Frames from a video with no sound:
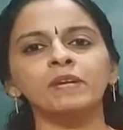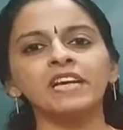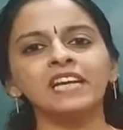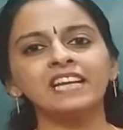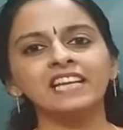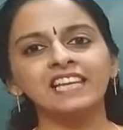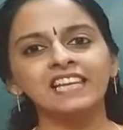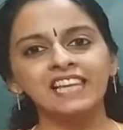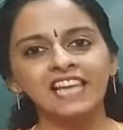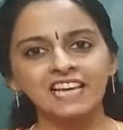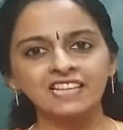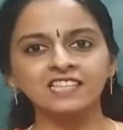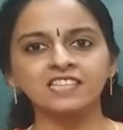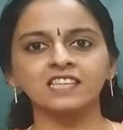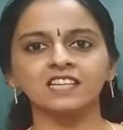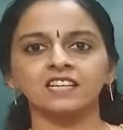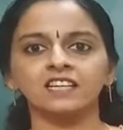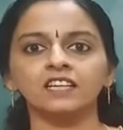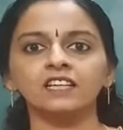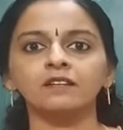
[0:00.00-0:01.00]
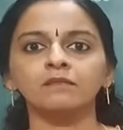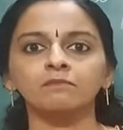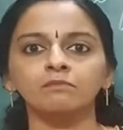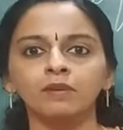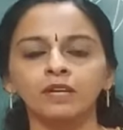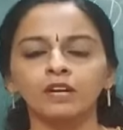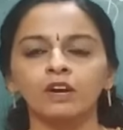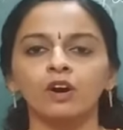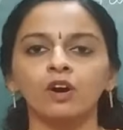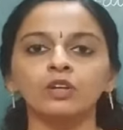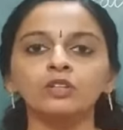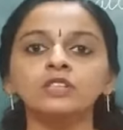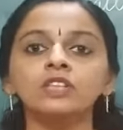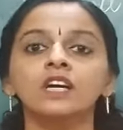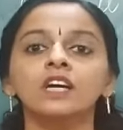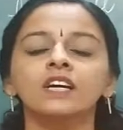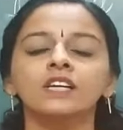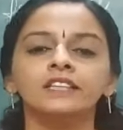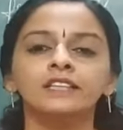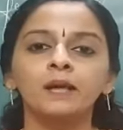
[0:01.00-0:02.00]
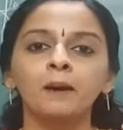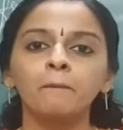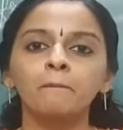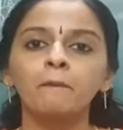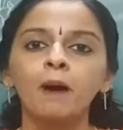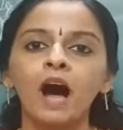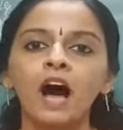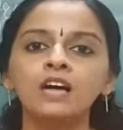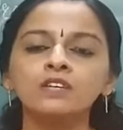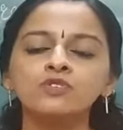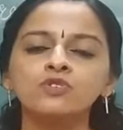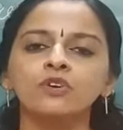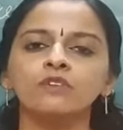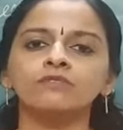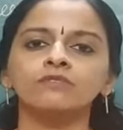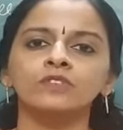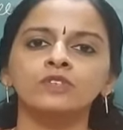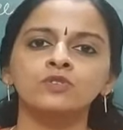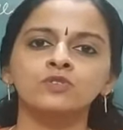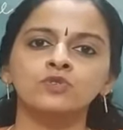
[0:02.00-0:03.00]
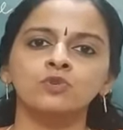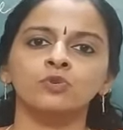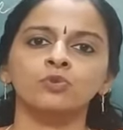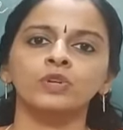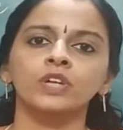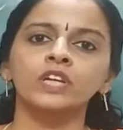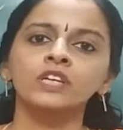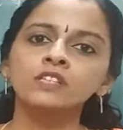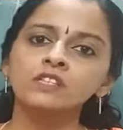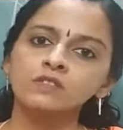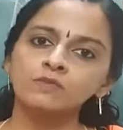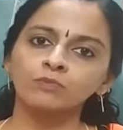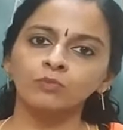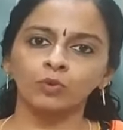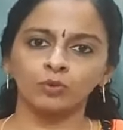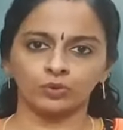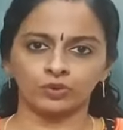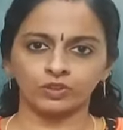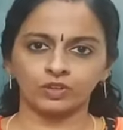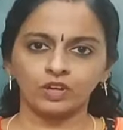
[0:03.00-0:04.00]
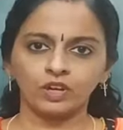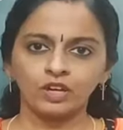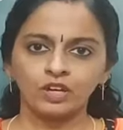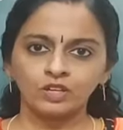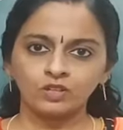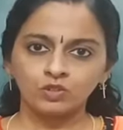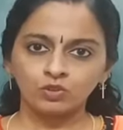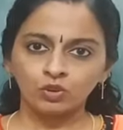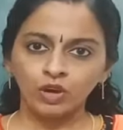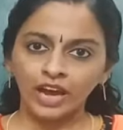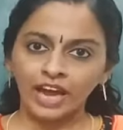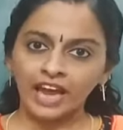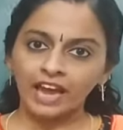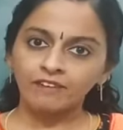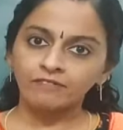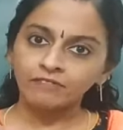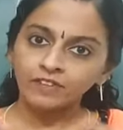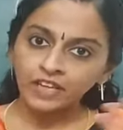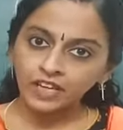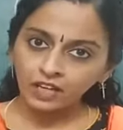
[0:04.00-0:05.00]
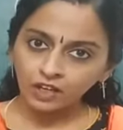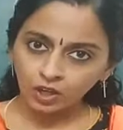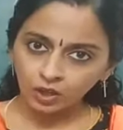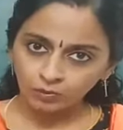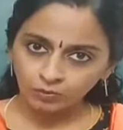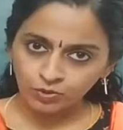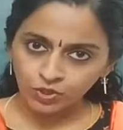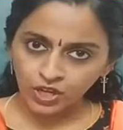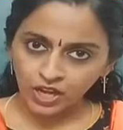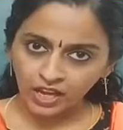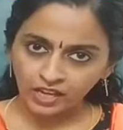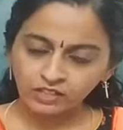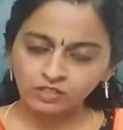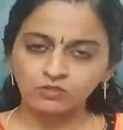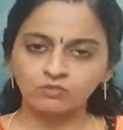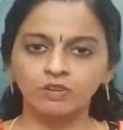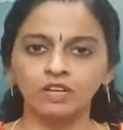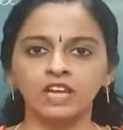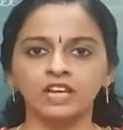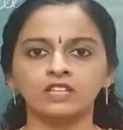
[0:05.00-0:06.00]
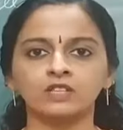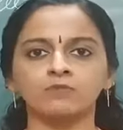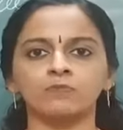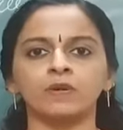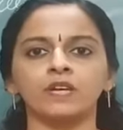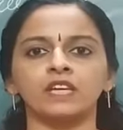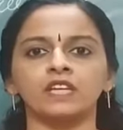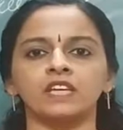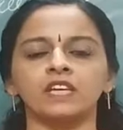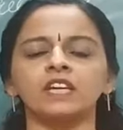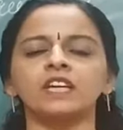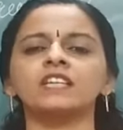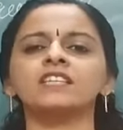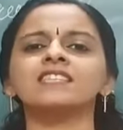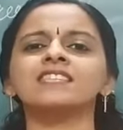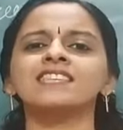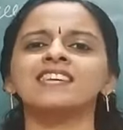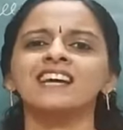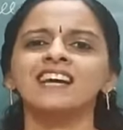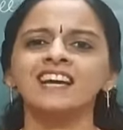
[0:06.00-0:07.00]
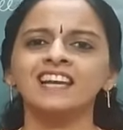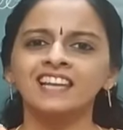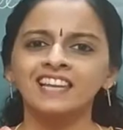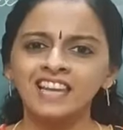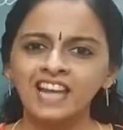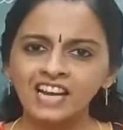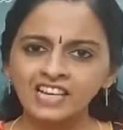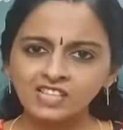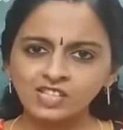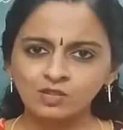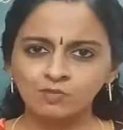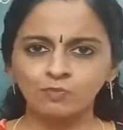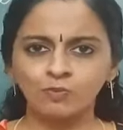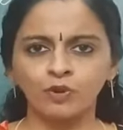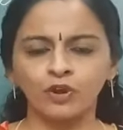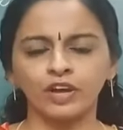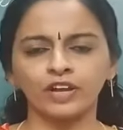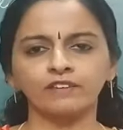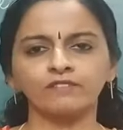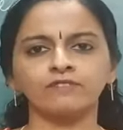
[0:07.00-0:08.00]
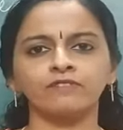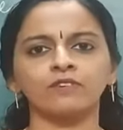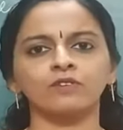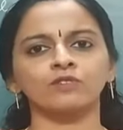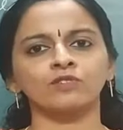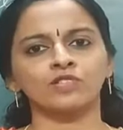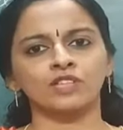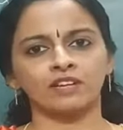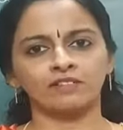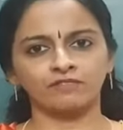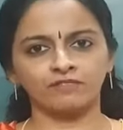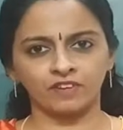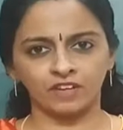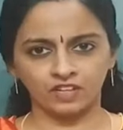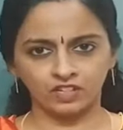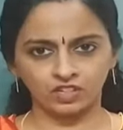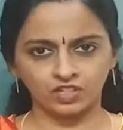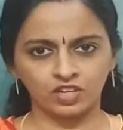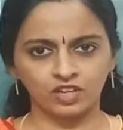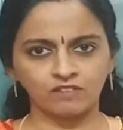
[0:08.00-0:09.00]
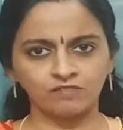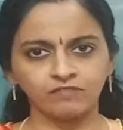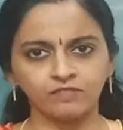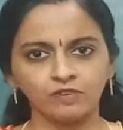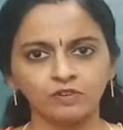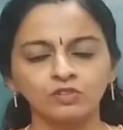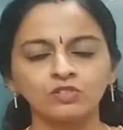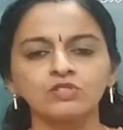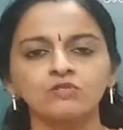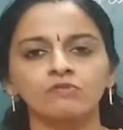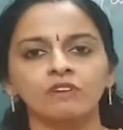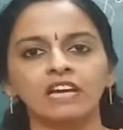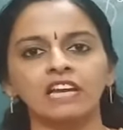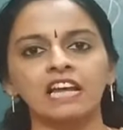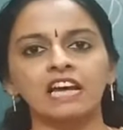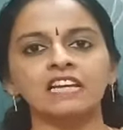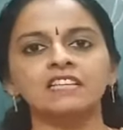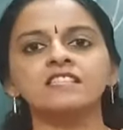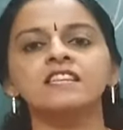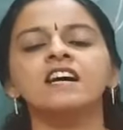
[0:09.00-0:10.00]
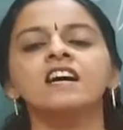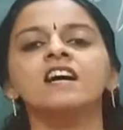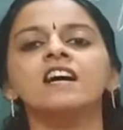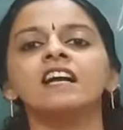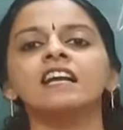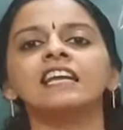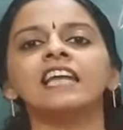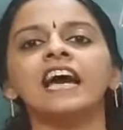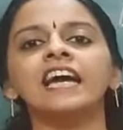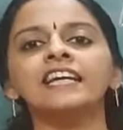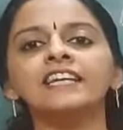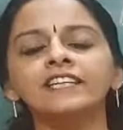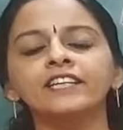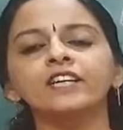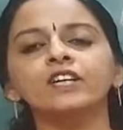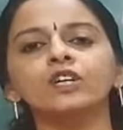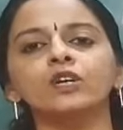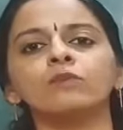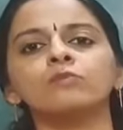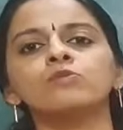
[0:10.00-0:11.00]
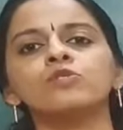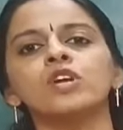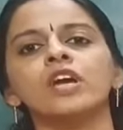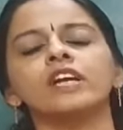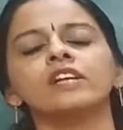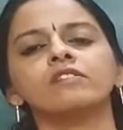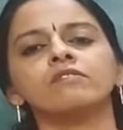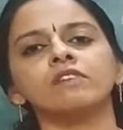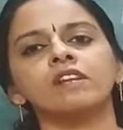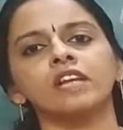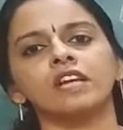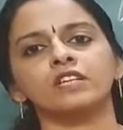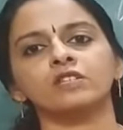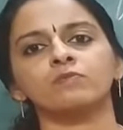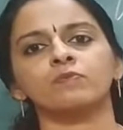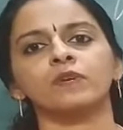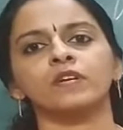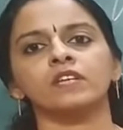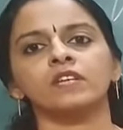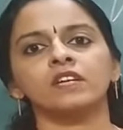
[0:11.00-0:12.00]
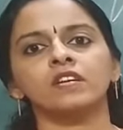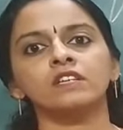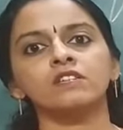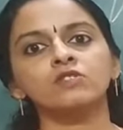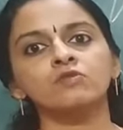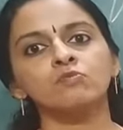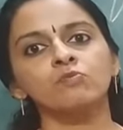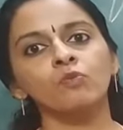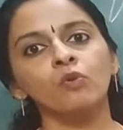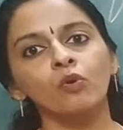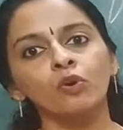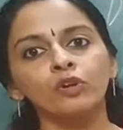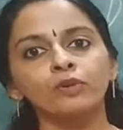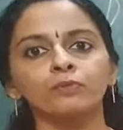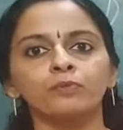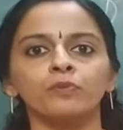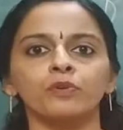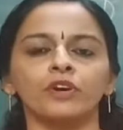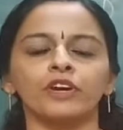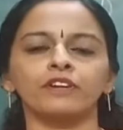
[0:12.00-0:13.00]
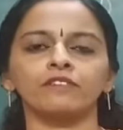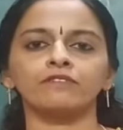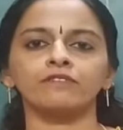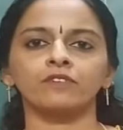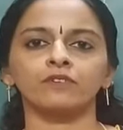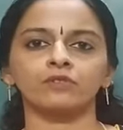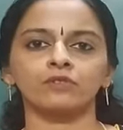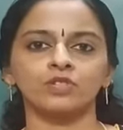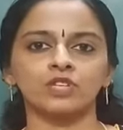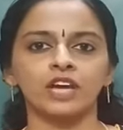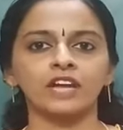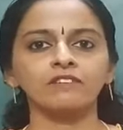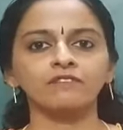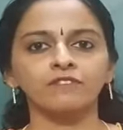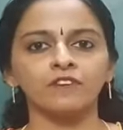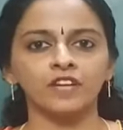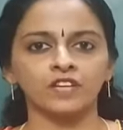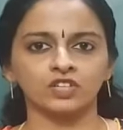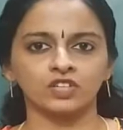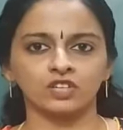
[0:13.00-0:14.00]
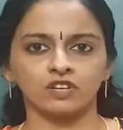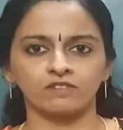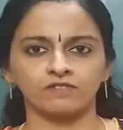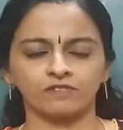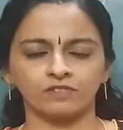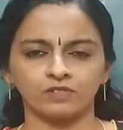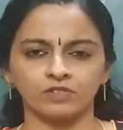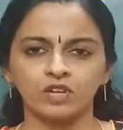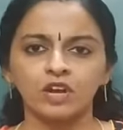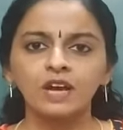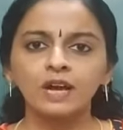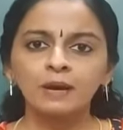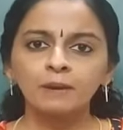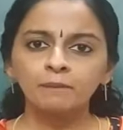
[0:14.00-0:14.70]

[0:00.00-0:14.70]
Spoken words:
be lesser because the mass of the stone is more. So heavier objects will experience less buoyant force and frictional force, whereas lighter object will experience more buoyant force and frictional force.